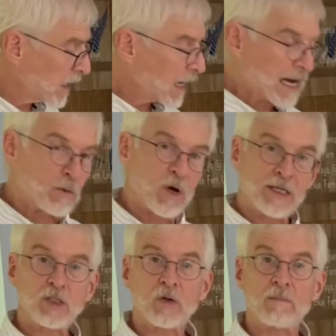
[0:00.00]
I want
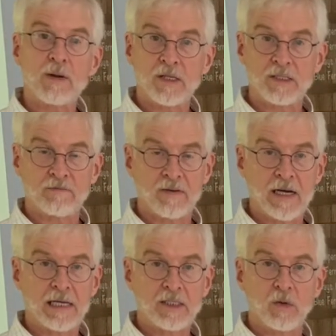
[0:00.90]
it to
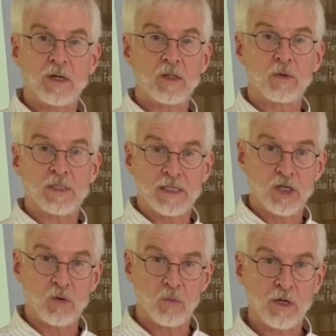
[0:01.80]
emulsify. So in other words, I
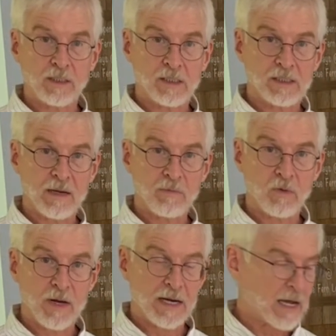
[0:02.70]
don't want it to
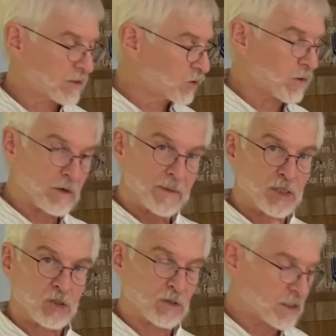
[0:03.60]
separate out. So I want to make sure it's